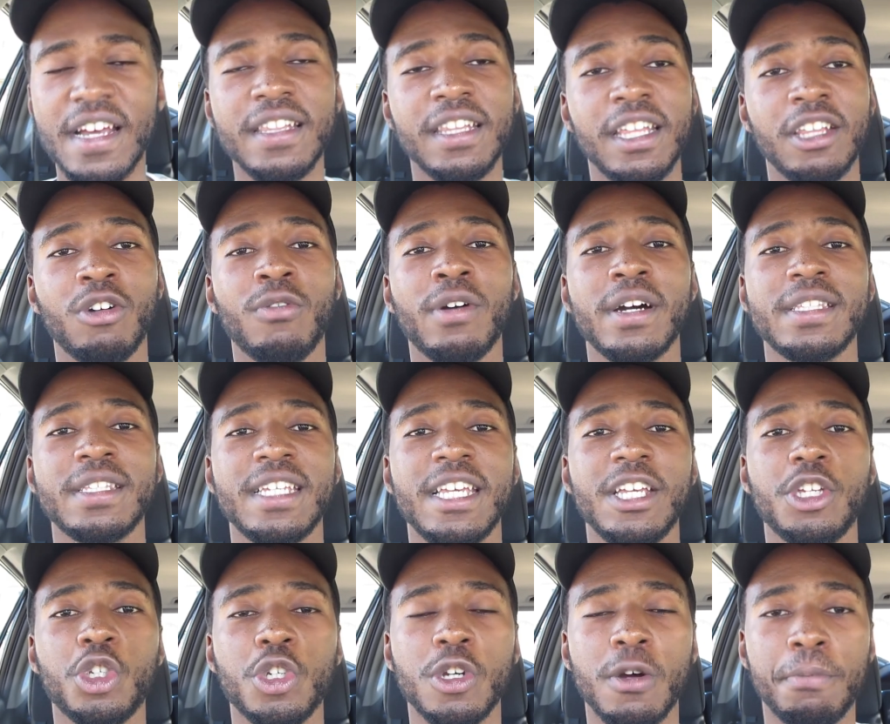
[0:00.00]
They don't want to
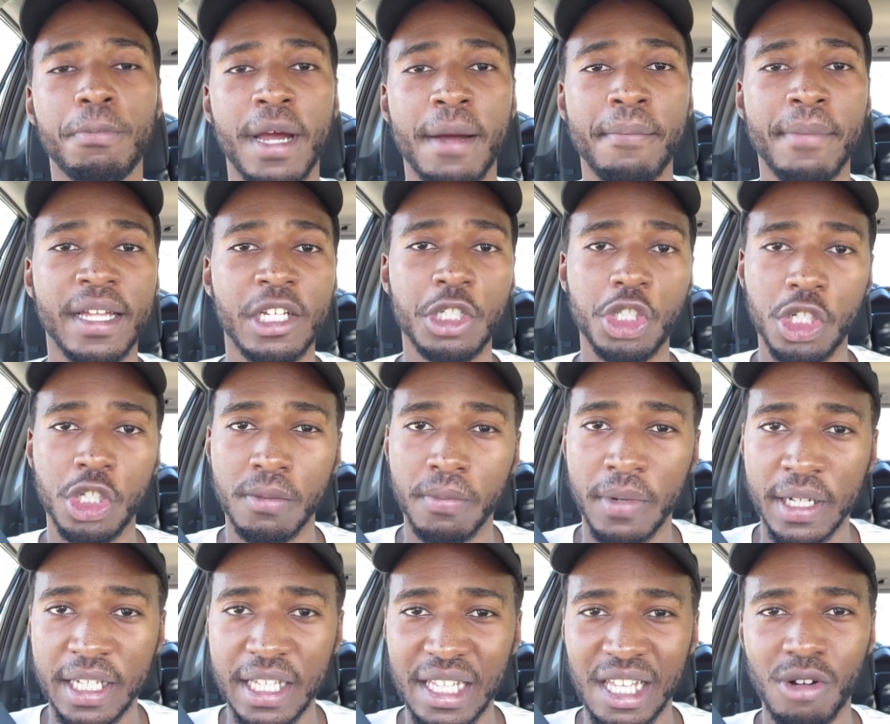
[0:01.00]
teach you about managing your
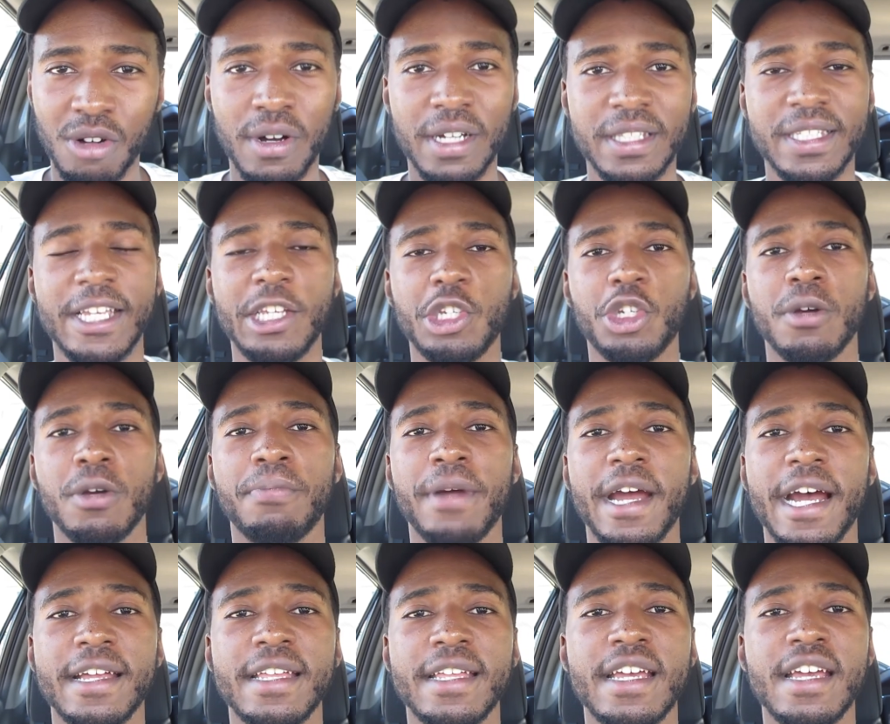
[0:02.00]
money. They don't want to teach you
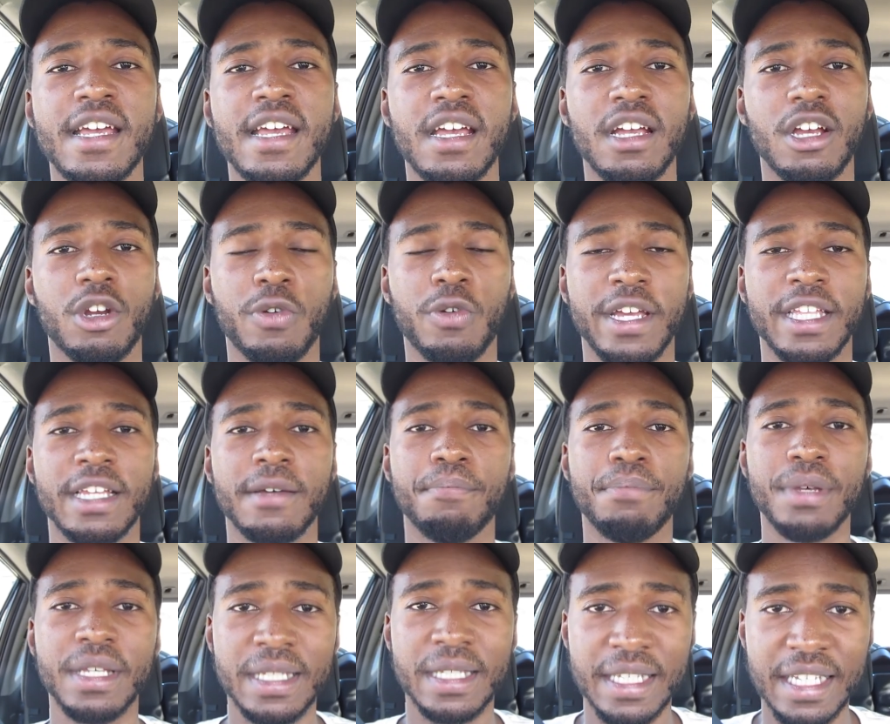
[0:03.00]
about creating a
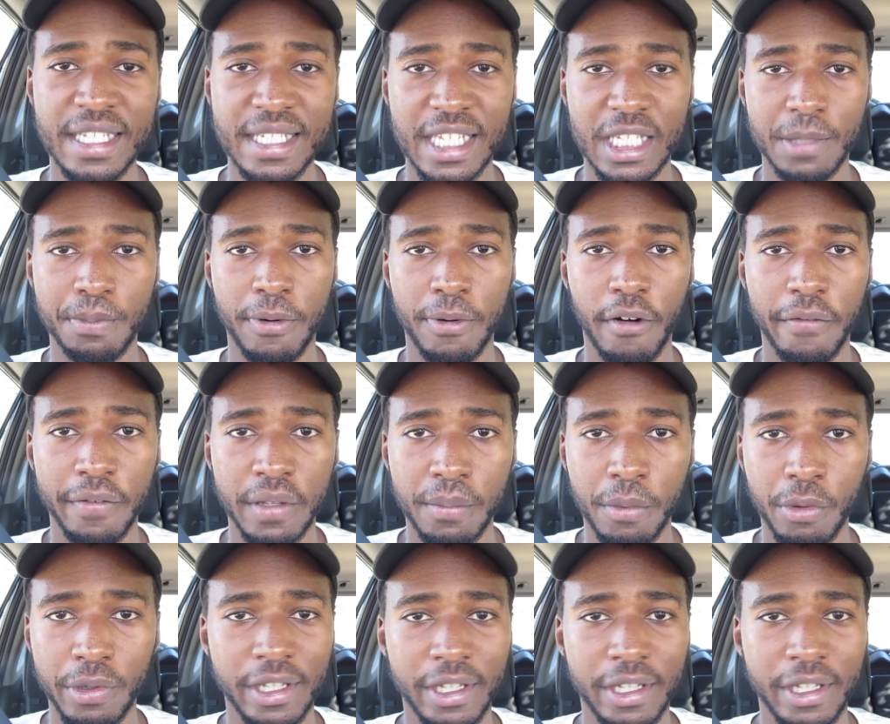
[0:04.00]
business that's profitable.